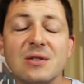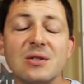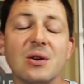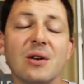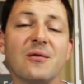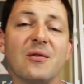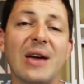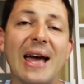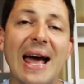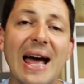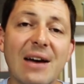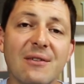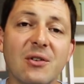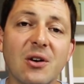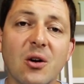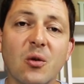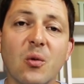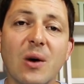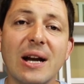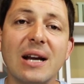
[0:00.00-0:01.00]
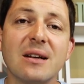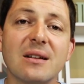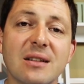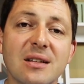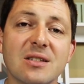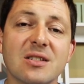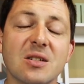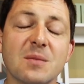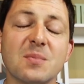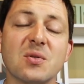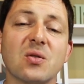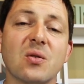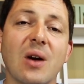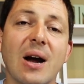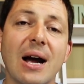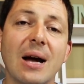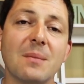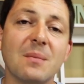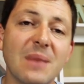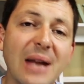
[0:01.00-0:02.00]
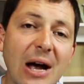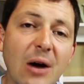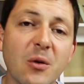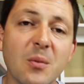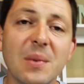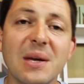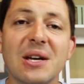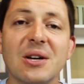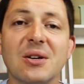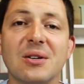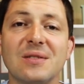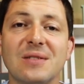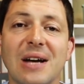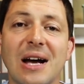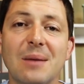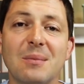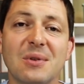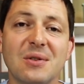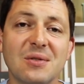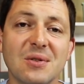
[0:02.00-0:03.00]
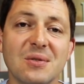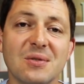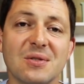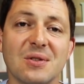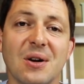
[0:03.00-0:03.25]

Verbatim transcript: So if you haven't already, click subscribe. Now would be a good time to do